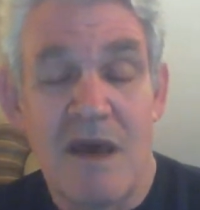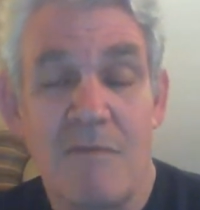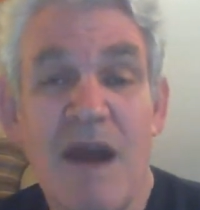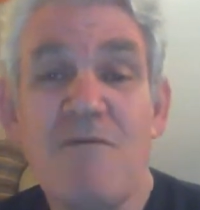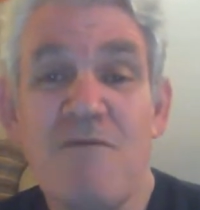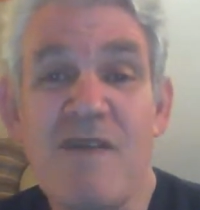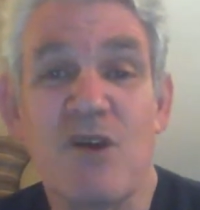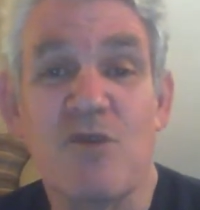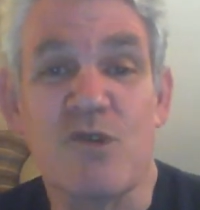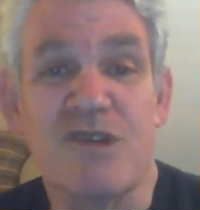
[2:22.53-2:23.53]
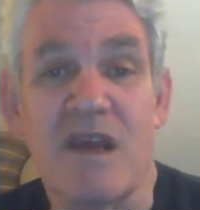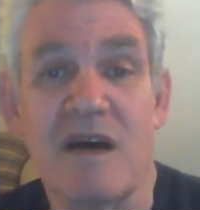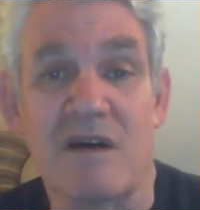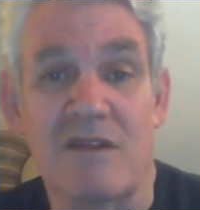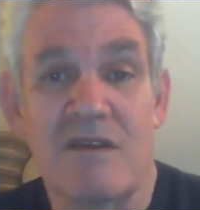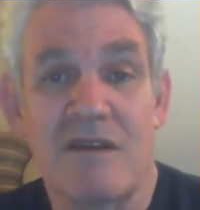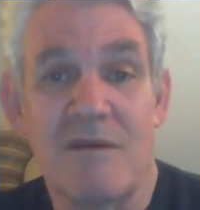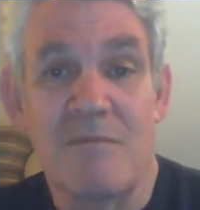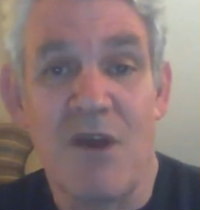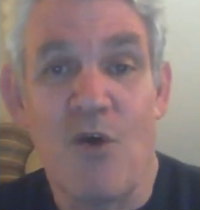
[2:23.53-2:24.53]
My favorite was the Gant,
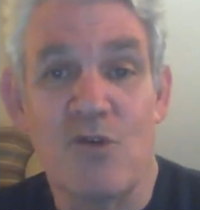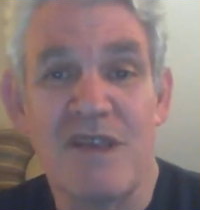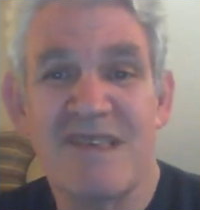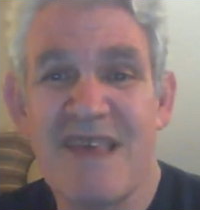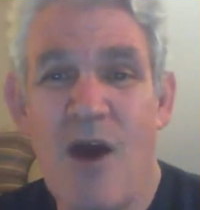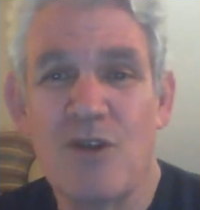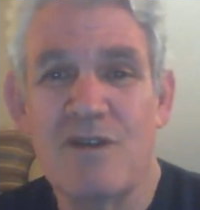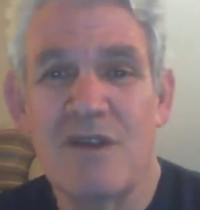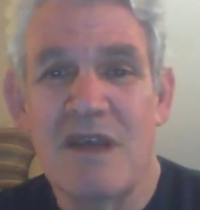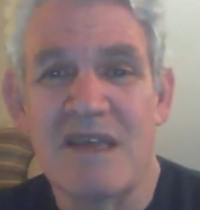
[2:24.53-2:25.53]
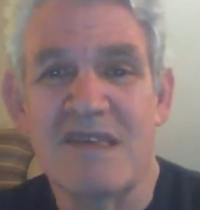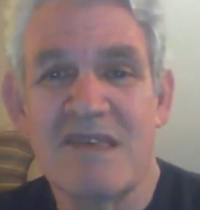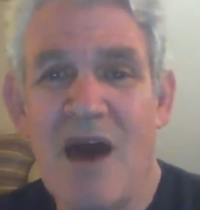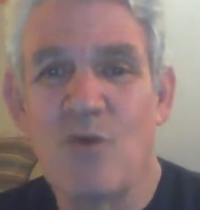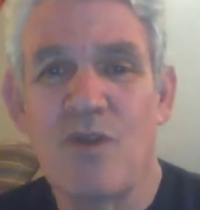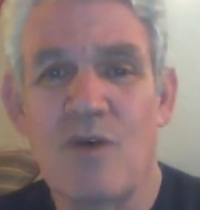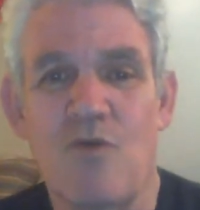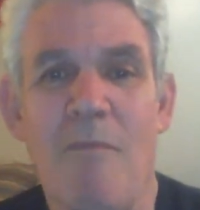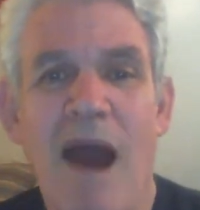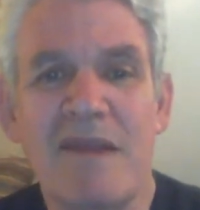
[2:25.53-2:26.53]
because its sound
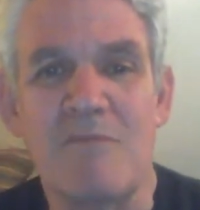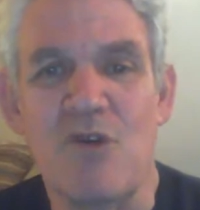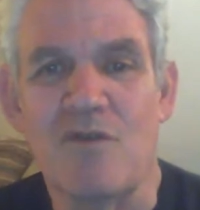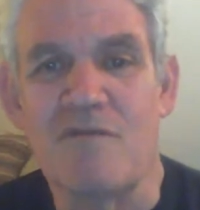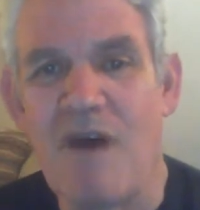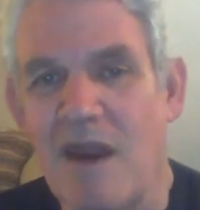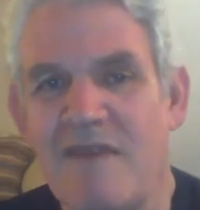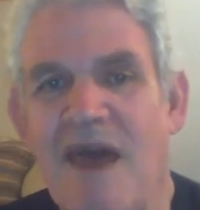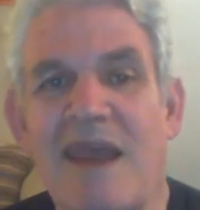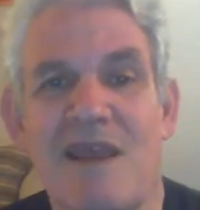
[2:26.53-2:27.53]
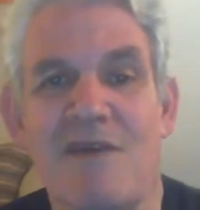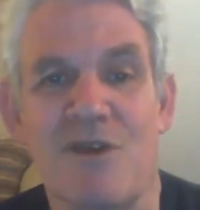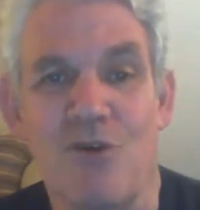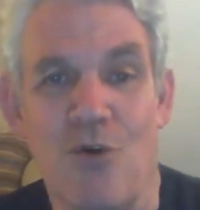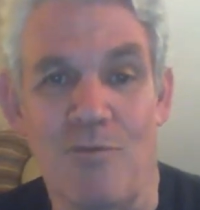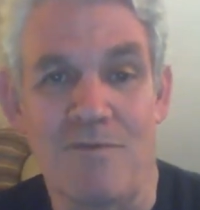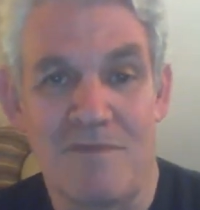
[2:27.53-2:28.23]
reminded me of the violin I had left at home.